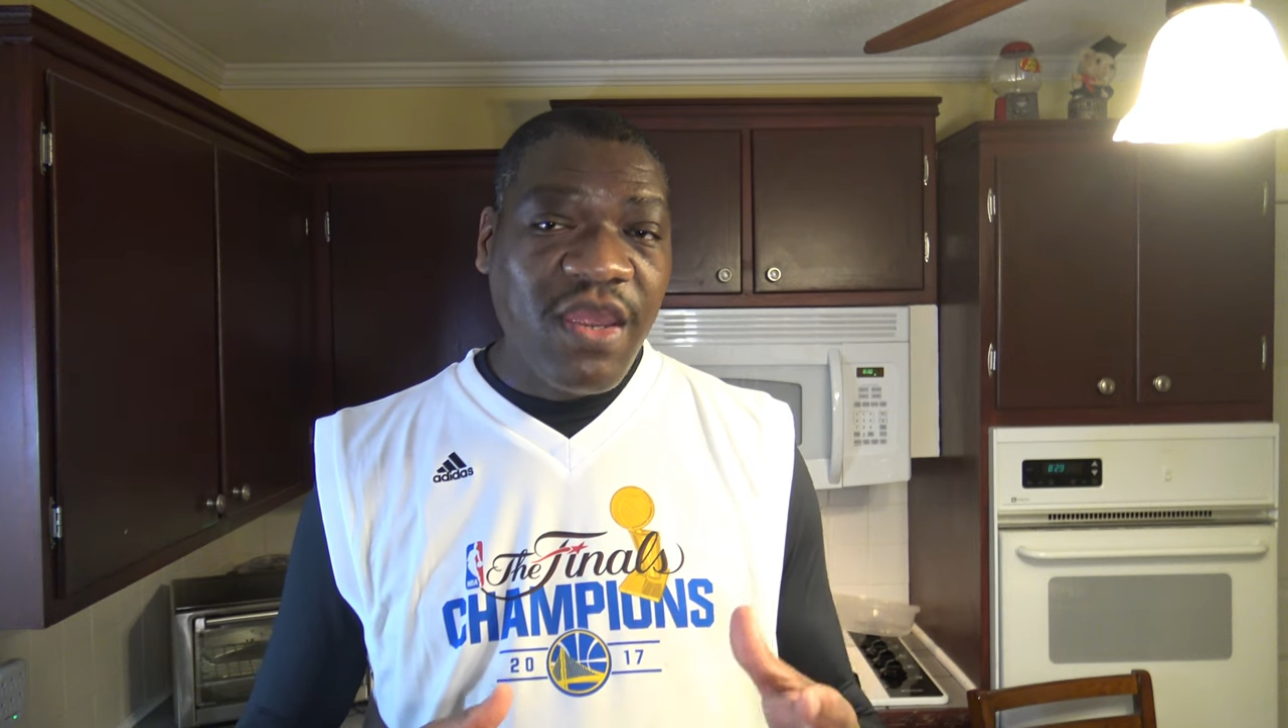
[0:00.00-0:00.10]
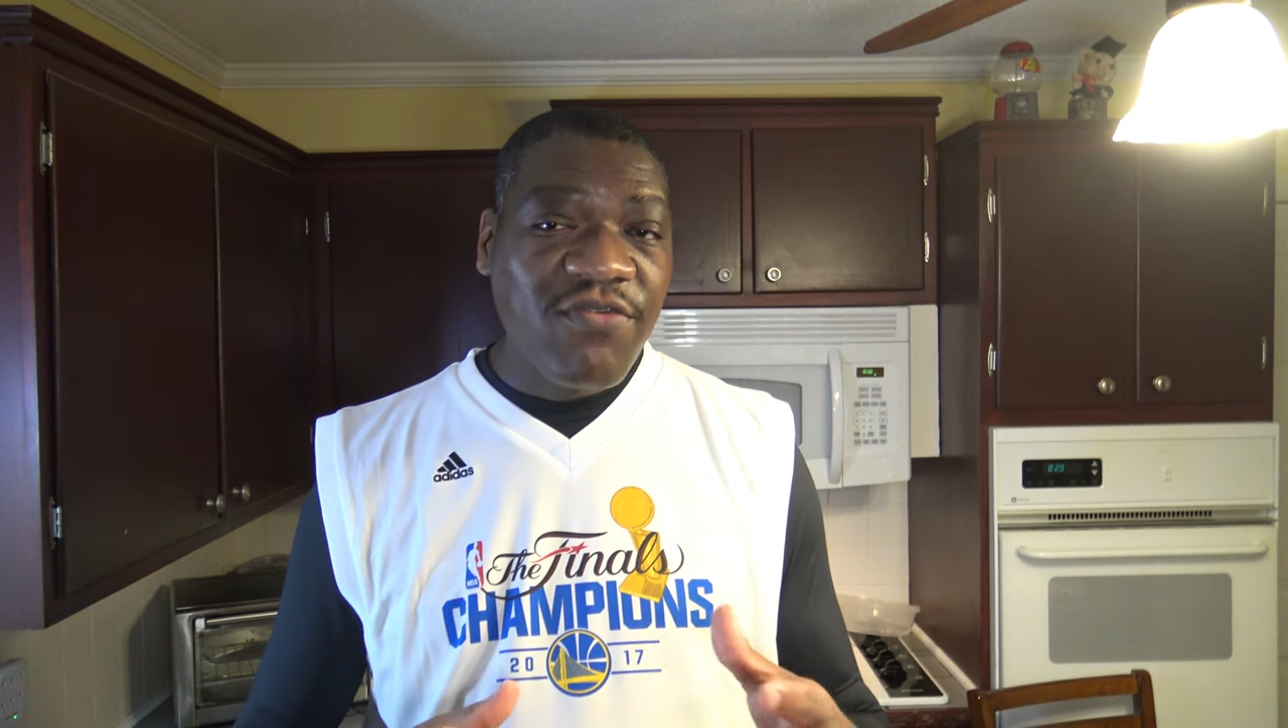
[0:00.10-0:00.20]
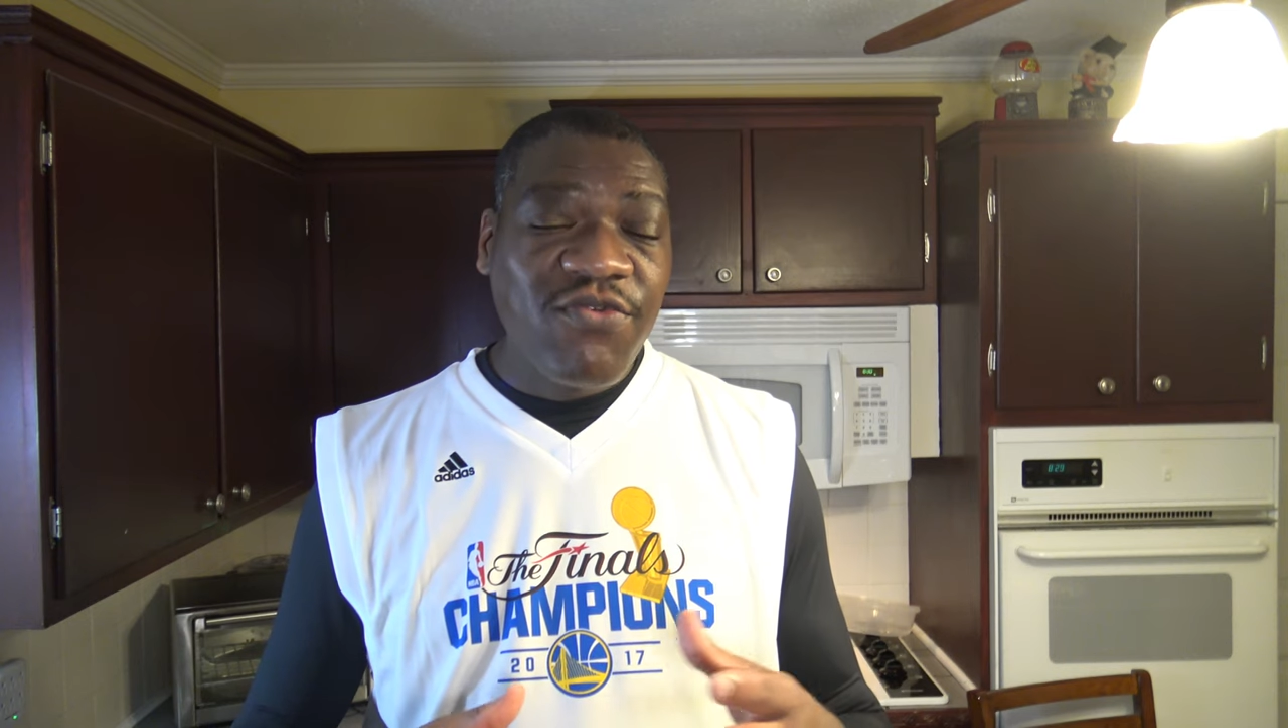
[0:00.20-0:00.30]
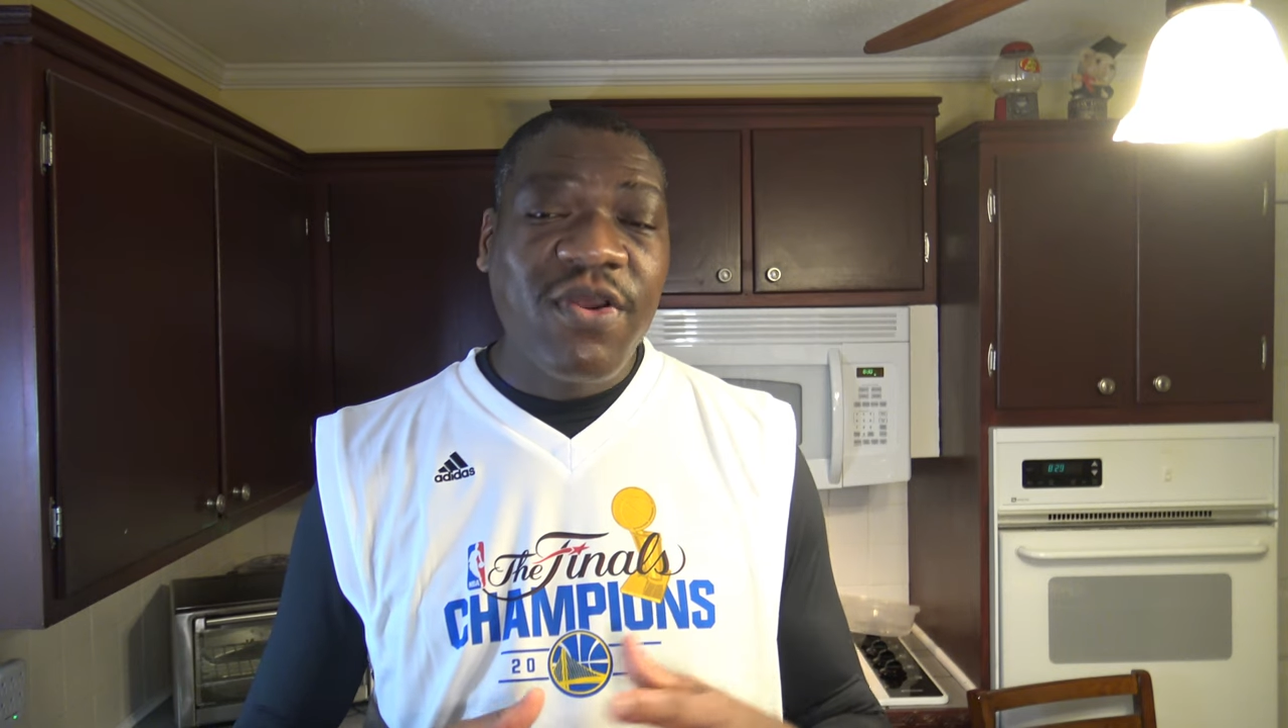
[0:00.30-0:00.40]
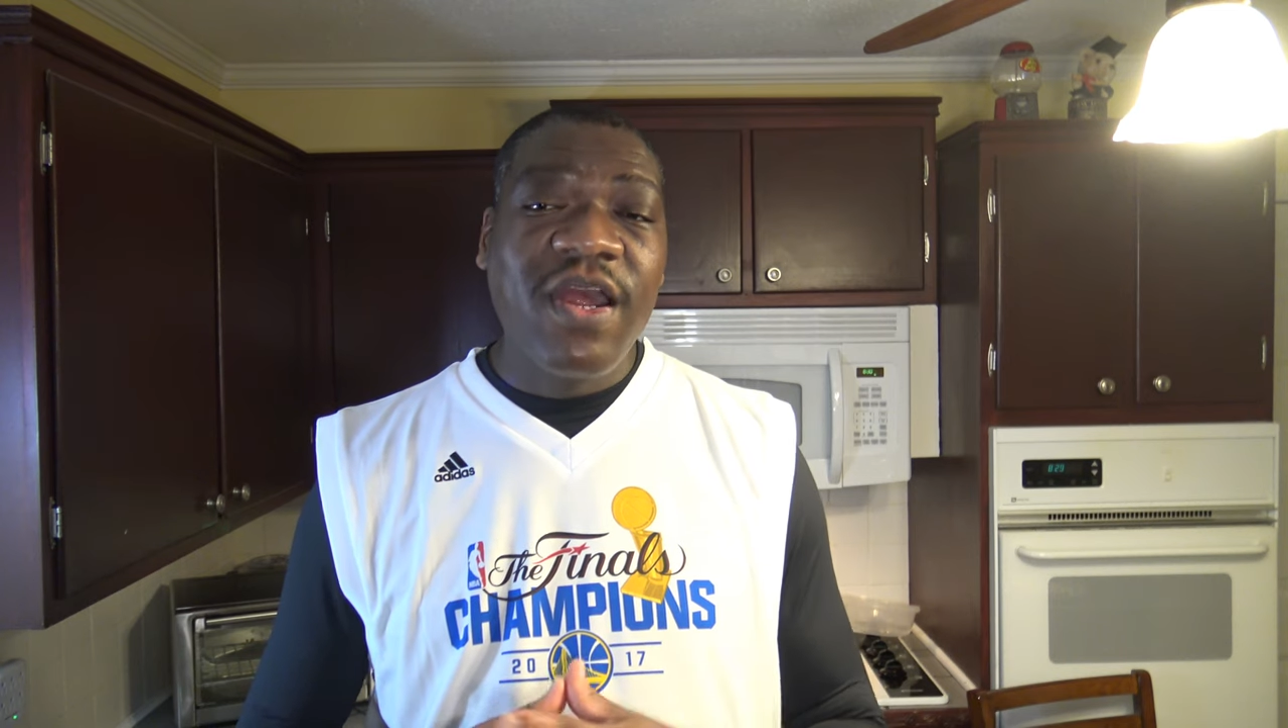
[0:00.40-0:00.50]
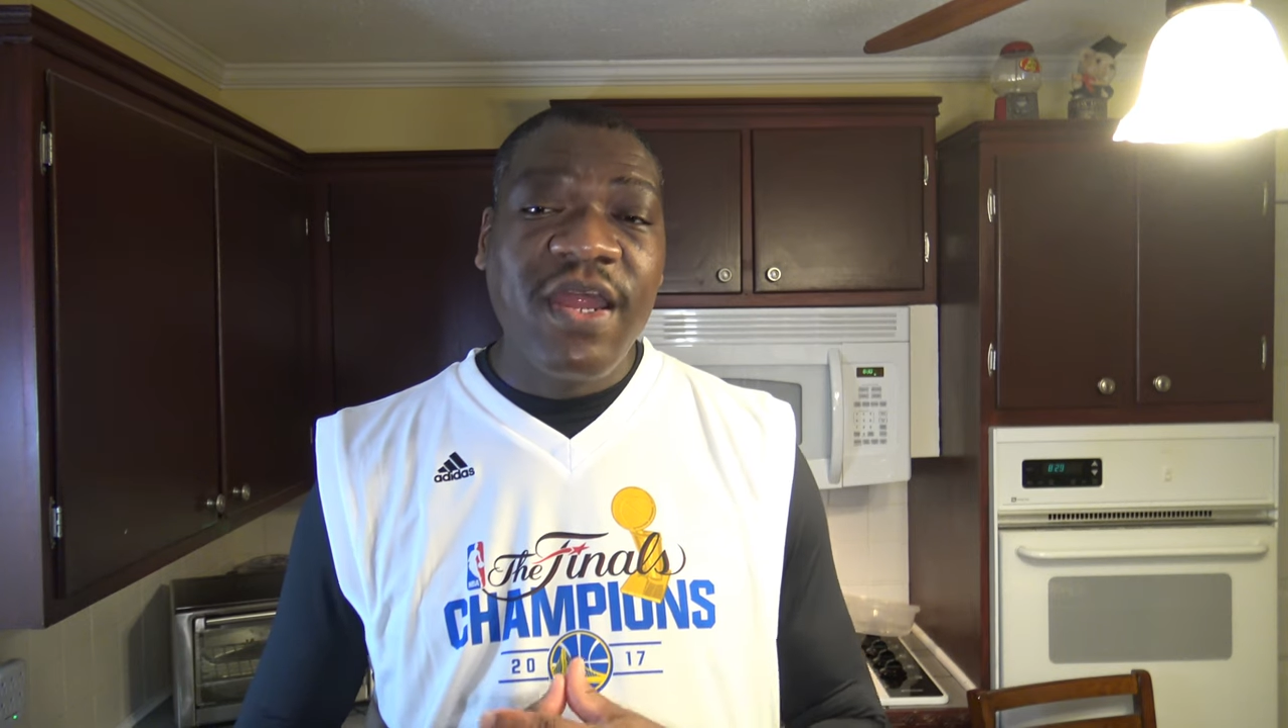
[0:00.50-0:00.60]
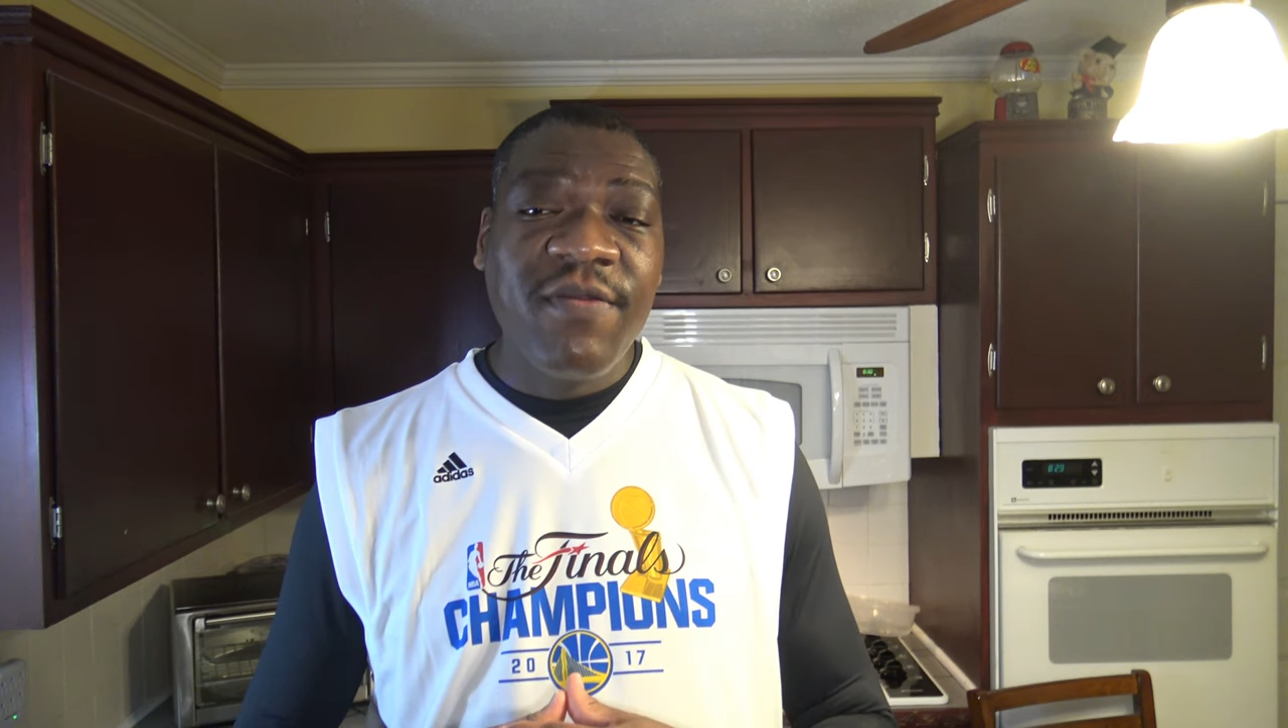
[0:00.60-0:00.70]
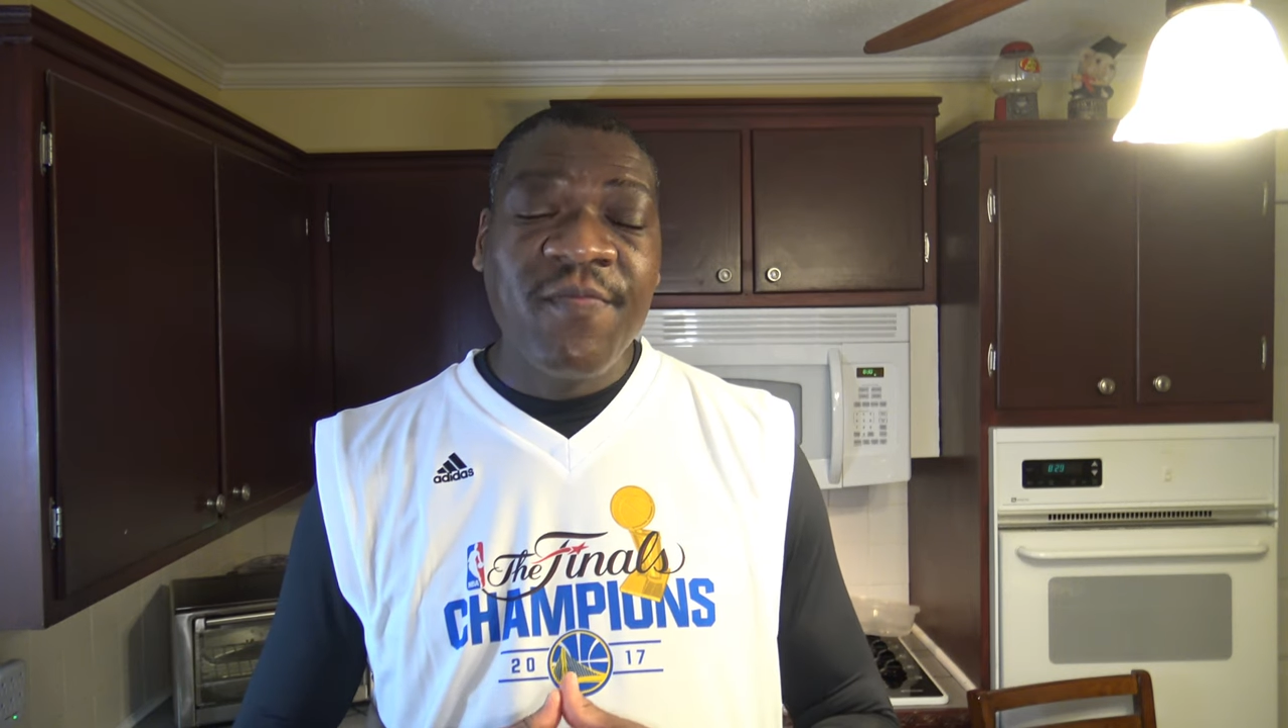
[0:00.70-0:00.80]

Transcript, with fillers: frying